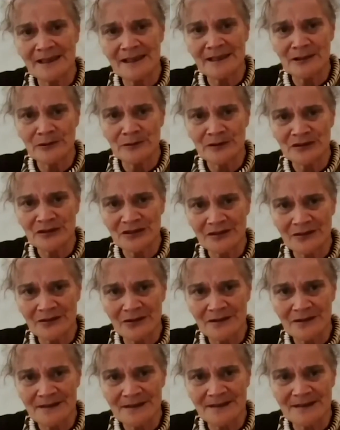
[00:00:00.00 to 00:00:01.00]
language
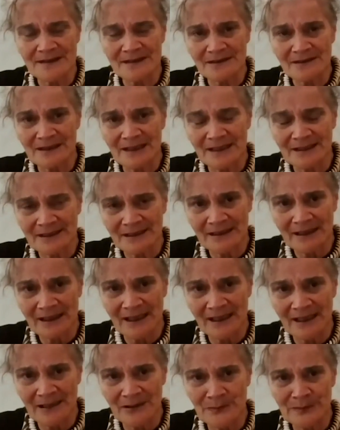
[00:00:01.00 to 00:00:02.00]
loss, and
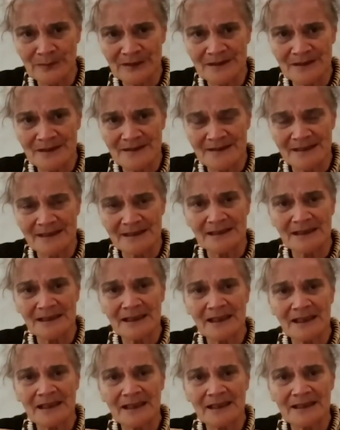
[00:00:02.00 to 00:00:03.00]
how big is it?
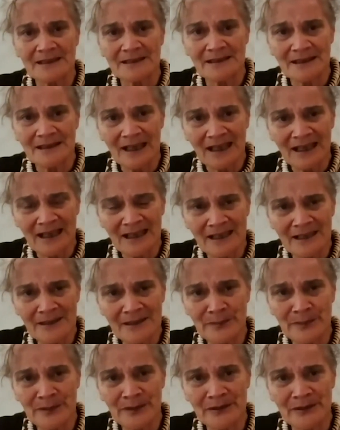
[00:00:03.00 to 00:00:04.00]
And are
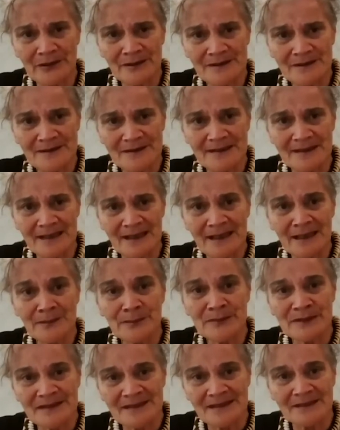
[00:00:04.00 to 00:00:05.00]

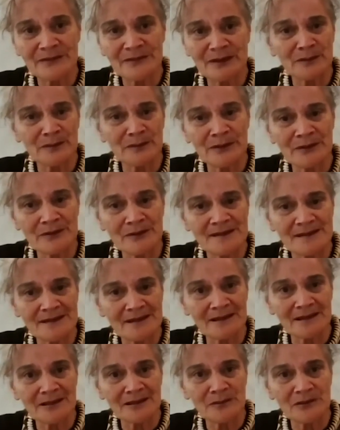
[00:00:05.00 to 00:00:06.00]
Pacific parents
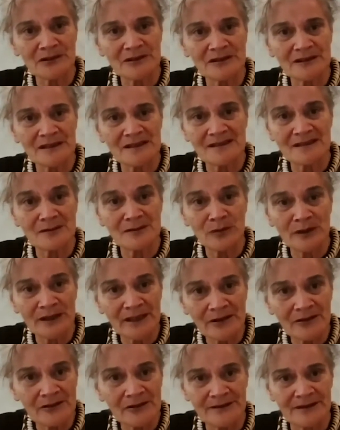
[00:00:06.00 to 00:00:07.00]
and communities
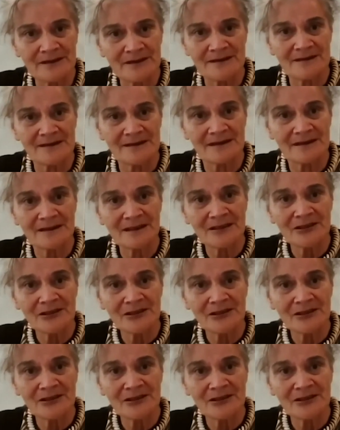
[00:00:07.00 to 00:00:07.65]
aware of this?